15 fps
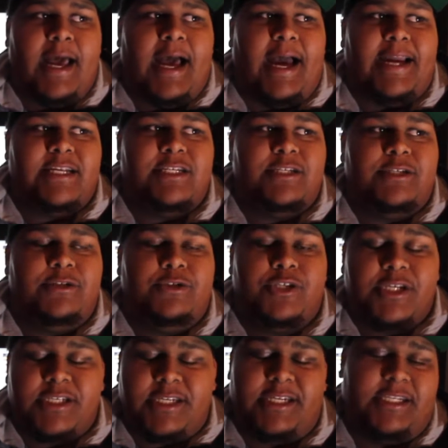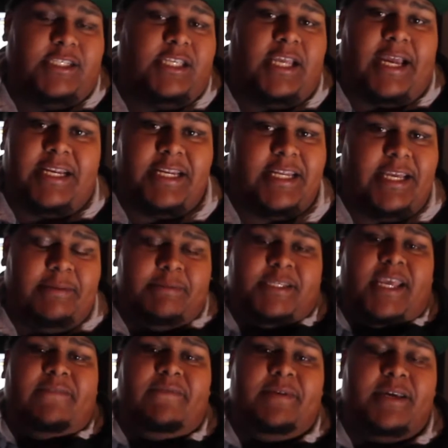I just need to keep
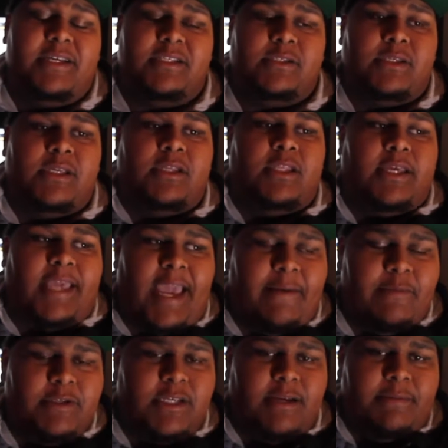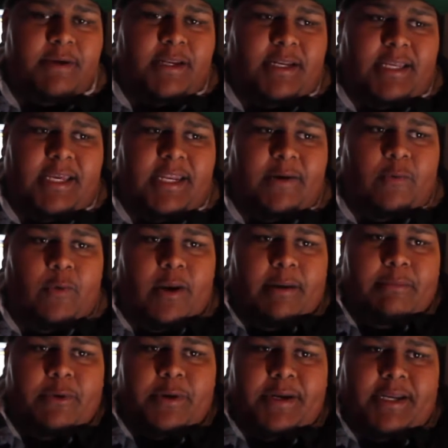saving, because the cameras that I'm going to need and what
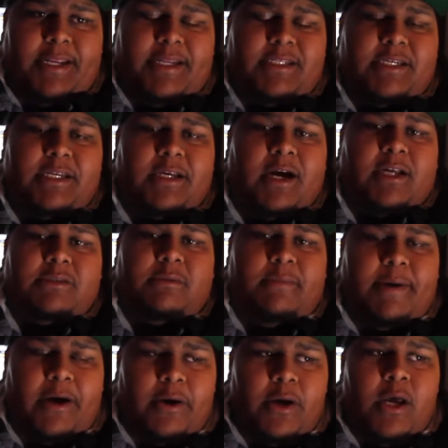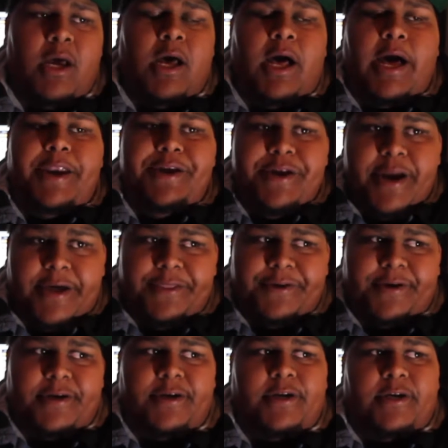I'm going to need is going to cost me about
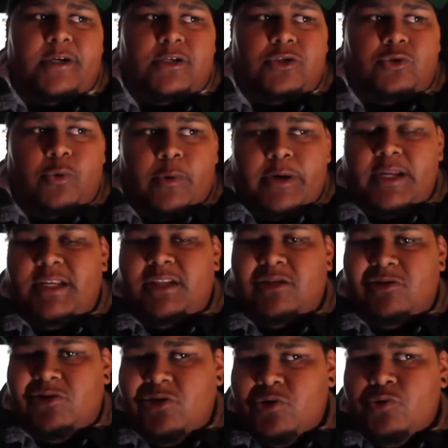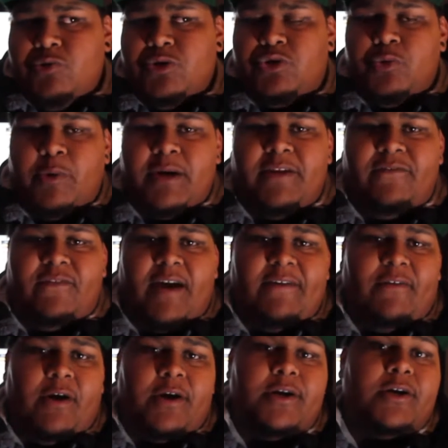another $2,200 to
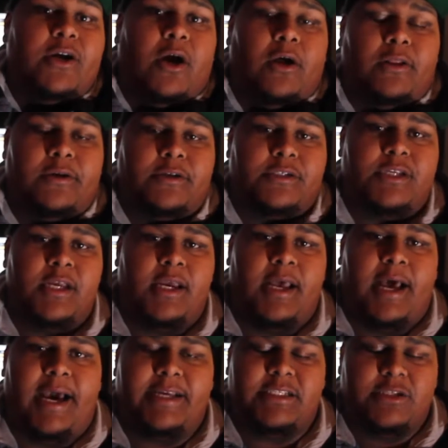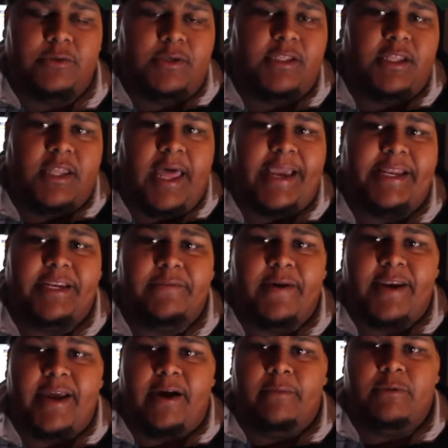$2,500. I still need the lighting. Right now